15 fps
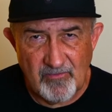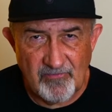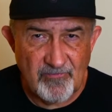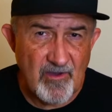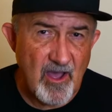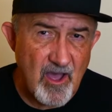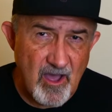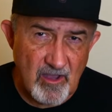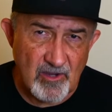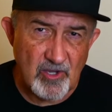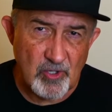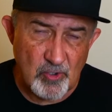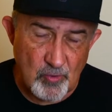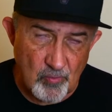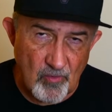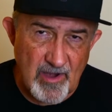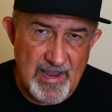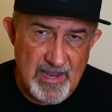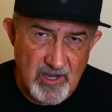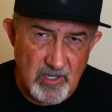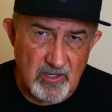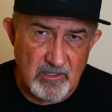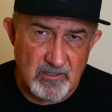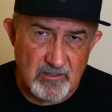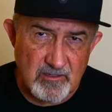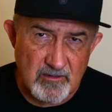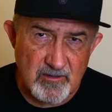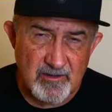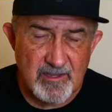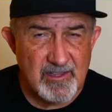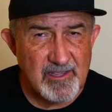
fog gray color,